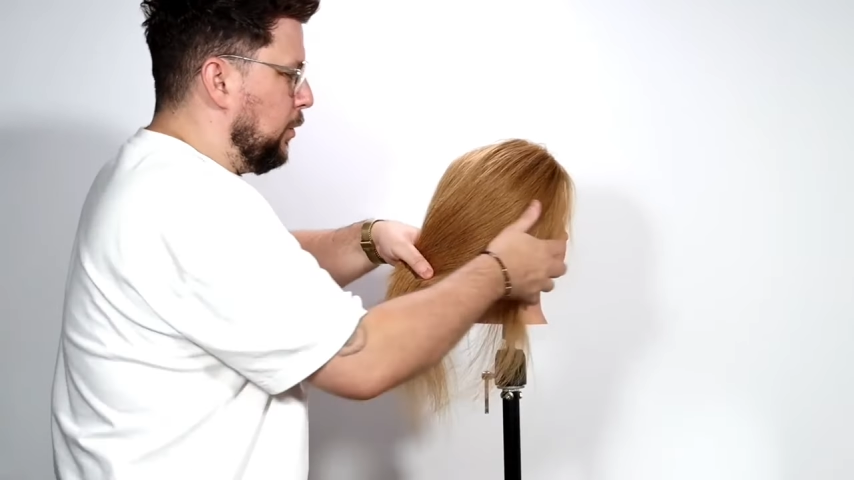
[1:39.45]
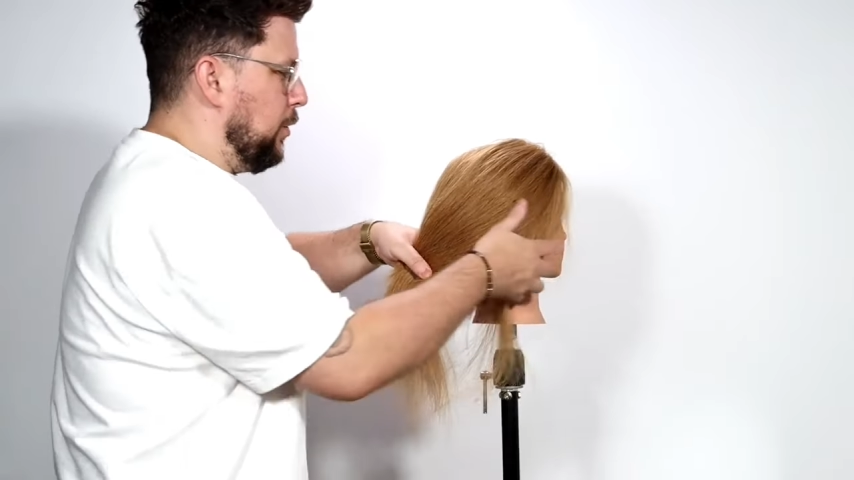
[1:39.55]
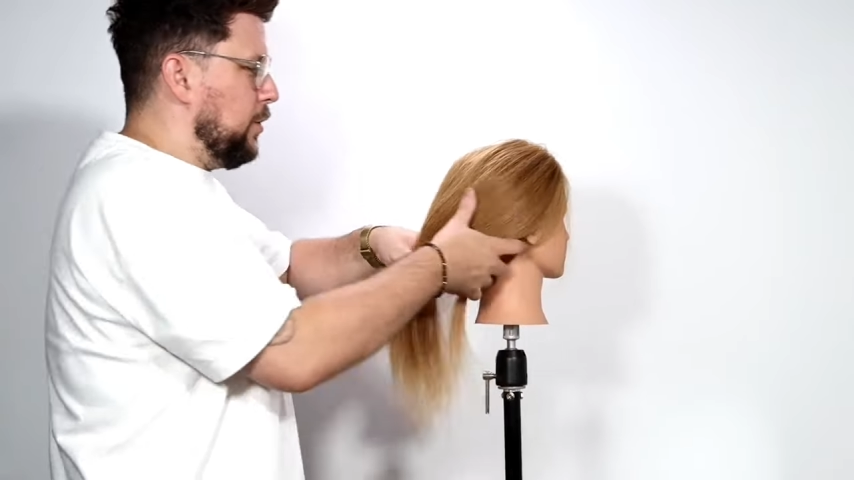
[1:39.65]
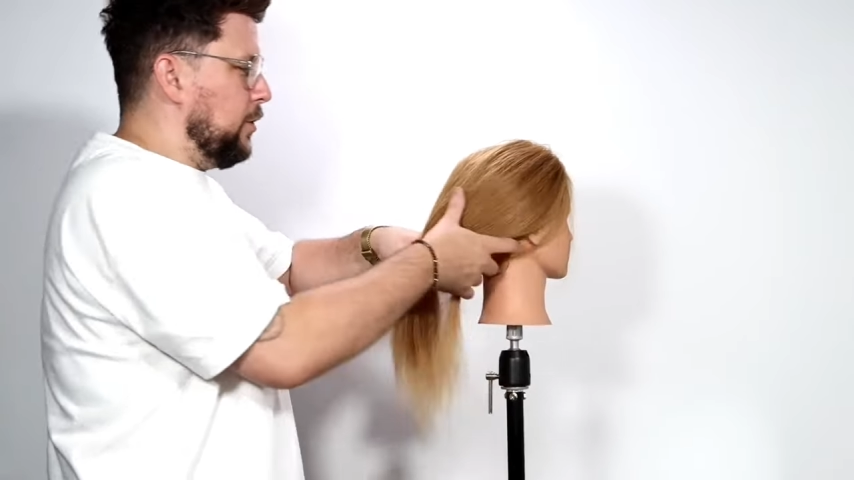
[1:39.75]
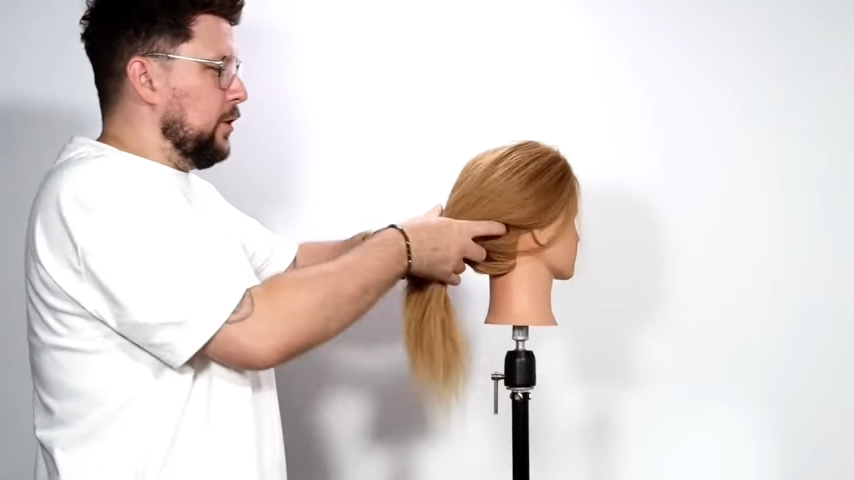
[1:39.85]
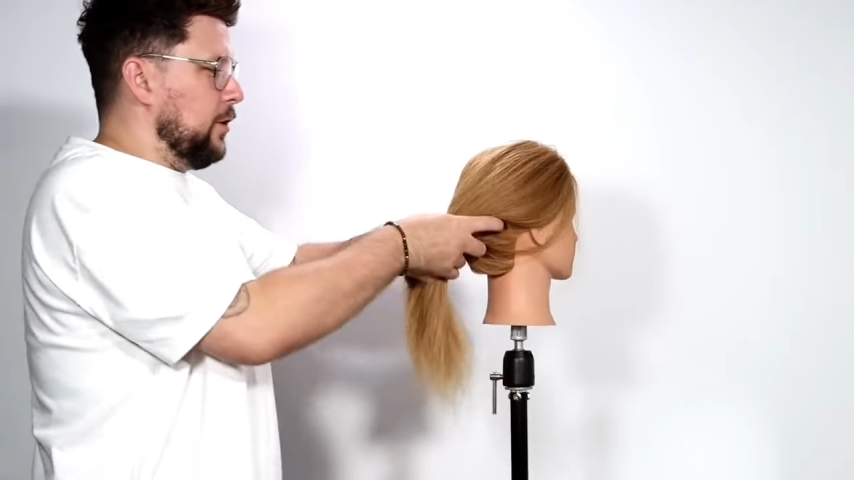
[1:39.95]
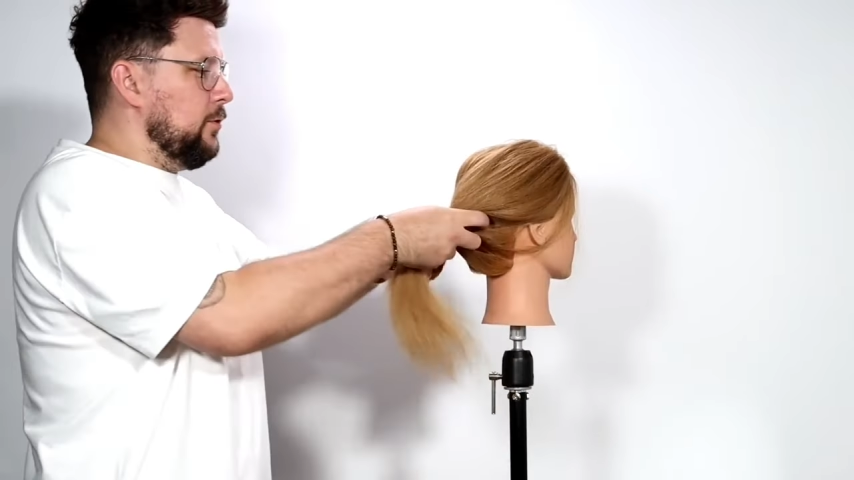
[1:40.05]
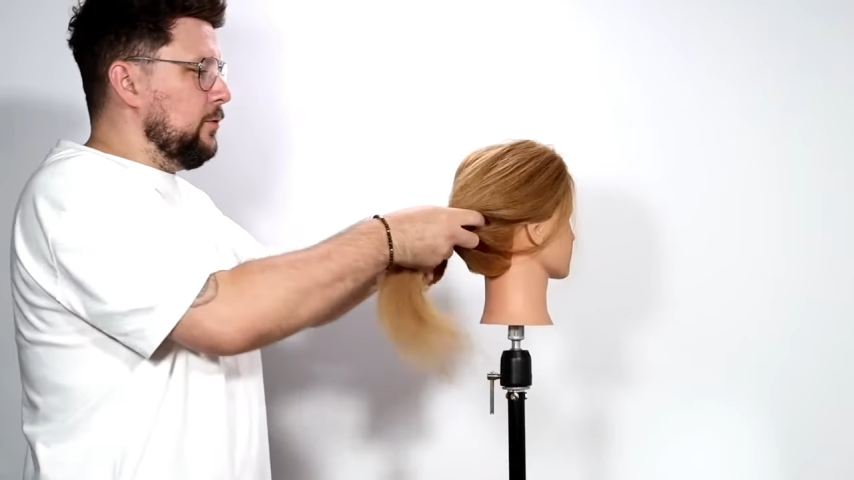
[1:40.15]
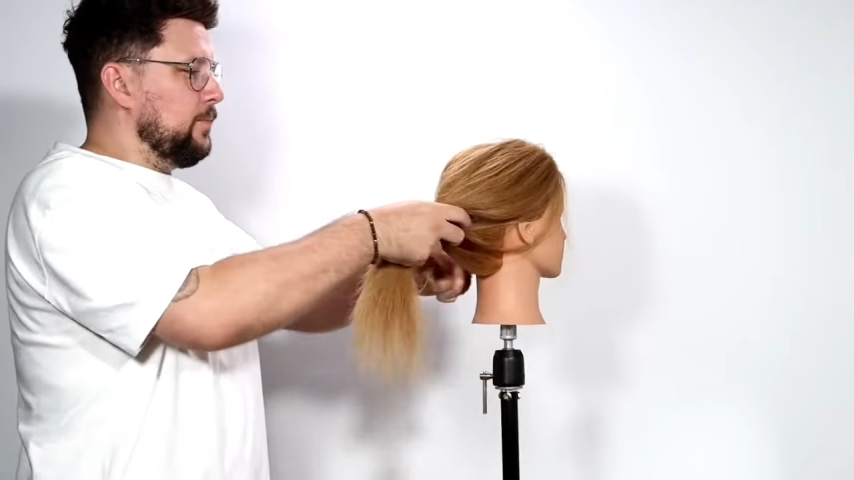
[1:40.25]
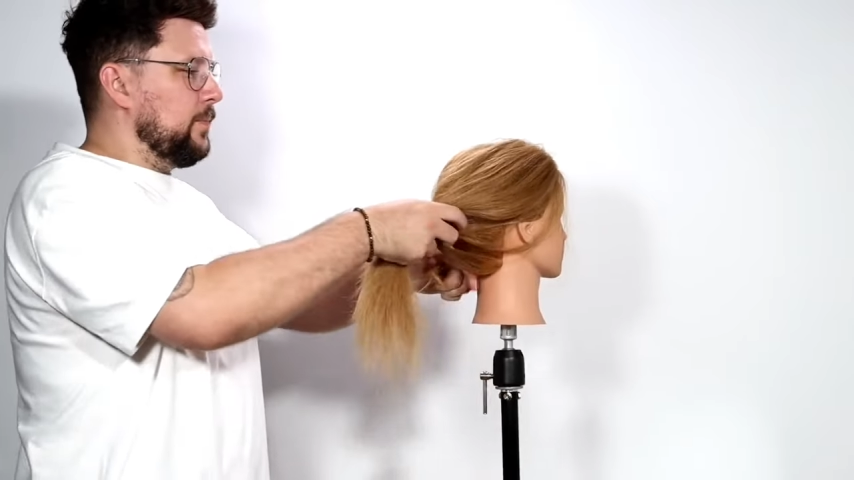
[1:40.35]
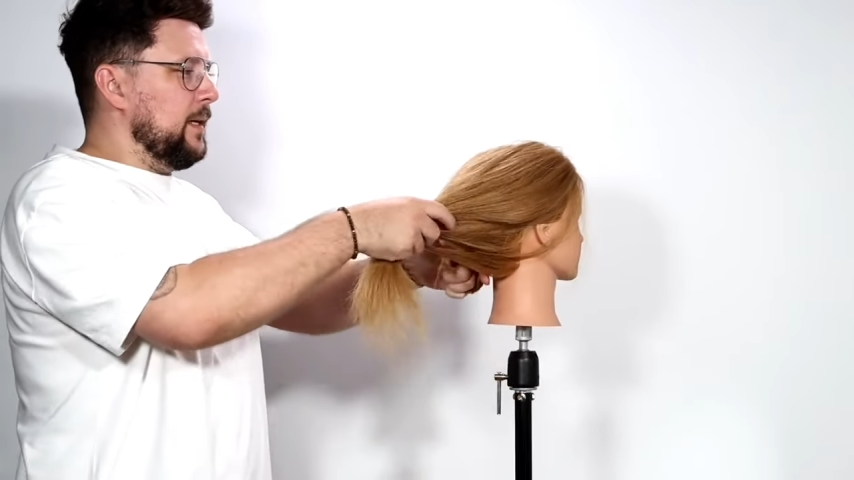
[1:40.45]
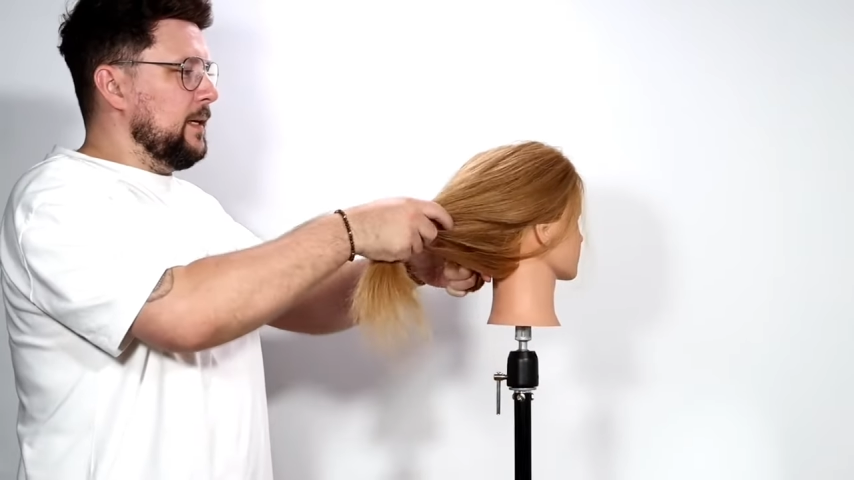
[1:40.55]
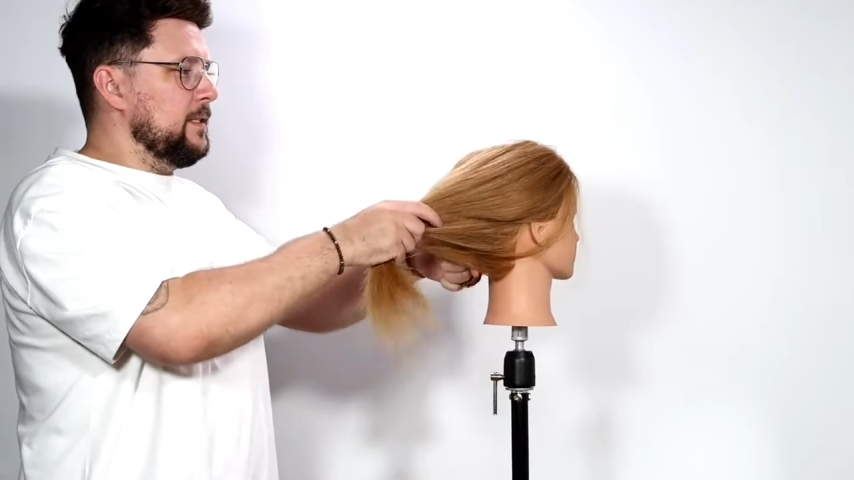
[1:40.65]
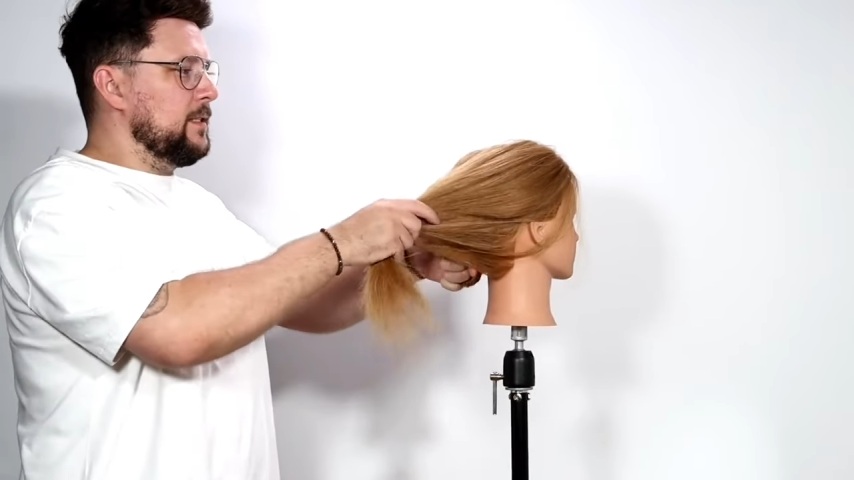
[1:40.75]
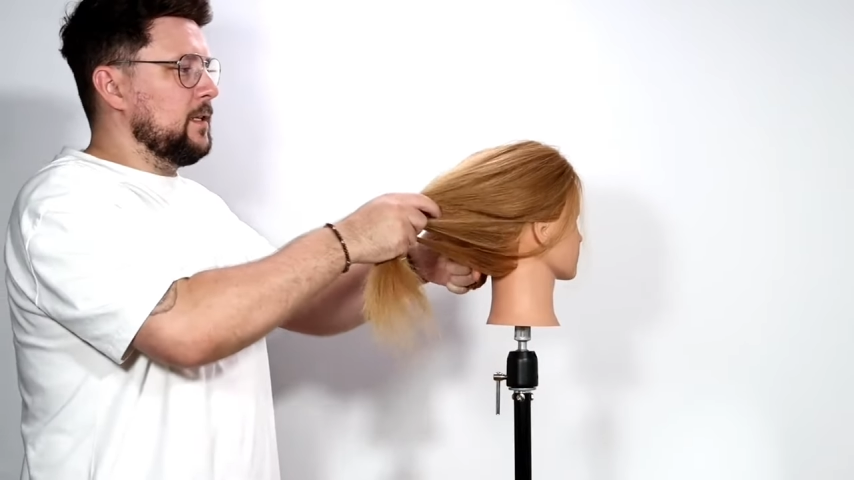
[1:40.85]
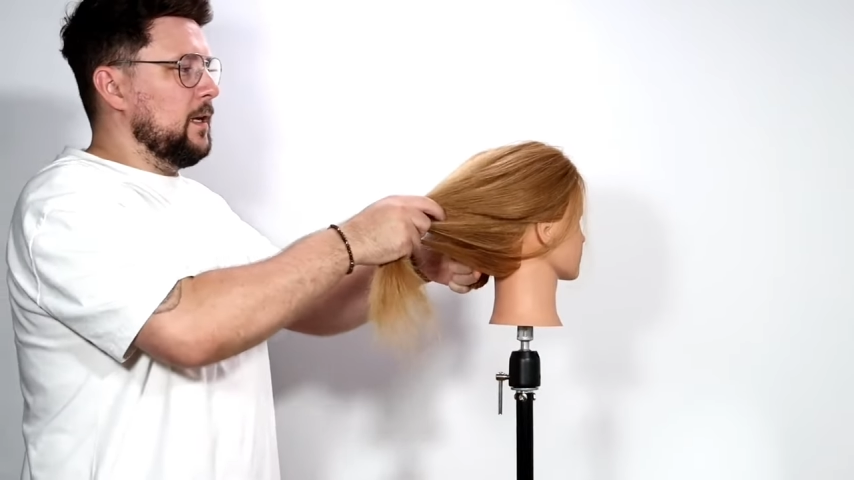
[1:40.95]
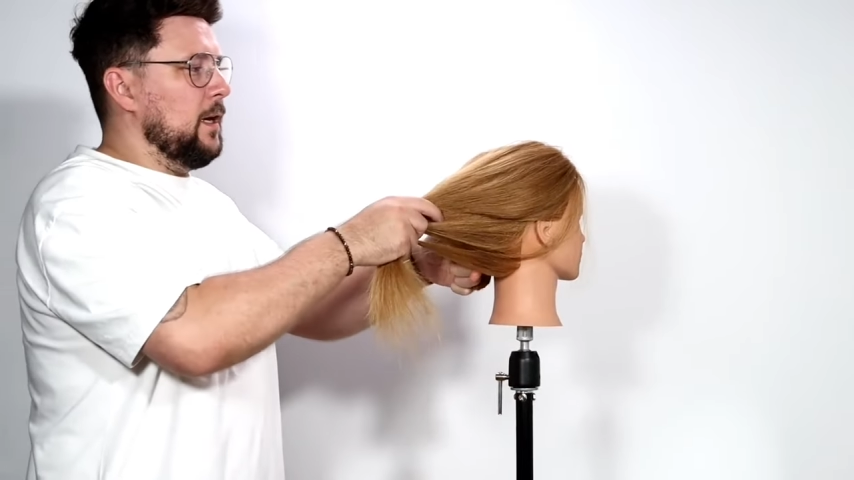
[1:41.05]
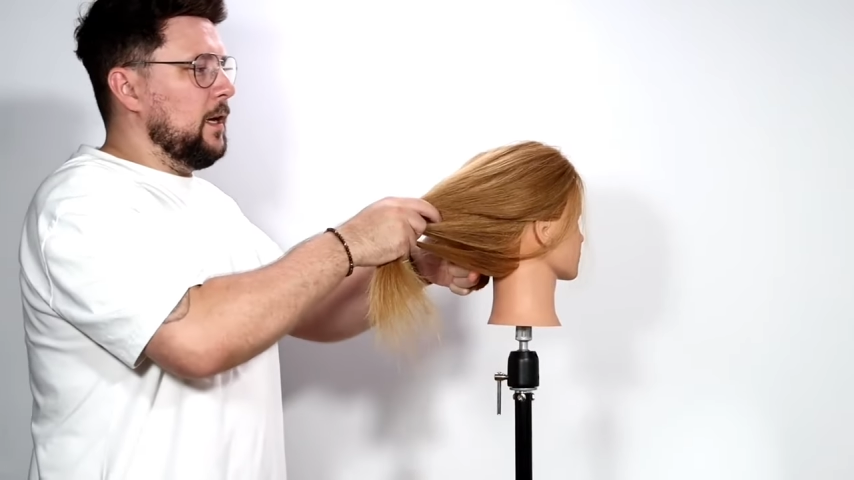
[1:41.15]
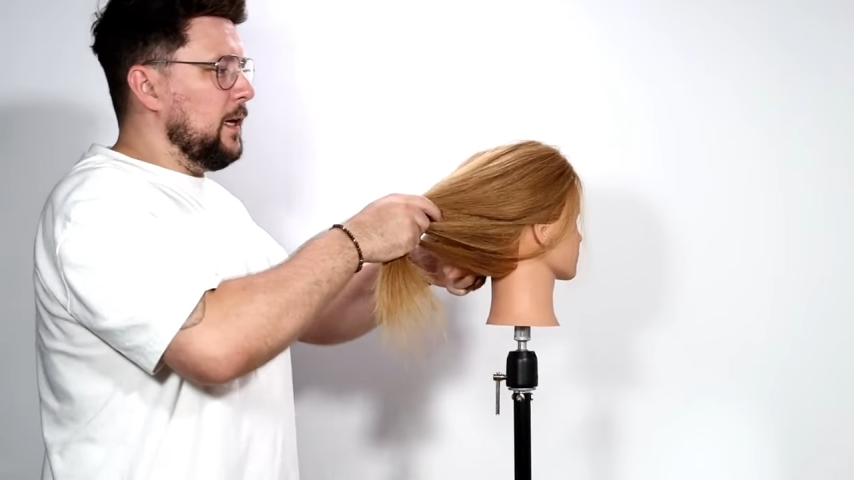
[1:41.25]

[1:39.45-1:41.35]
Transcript: what you could do is,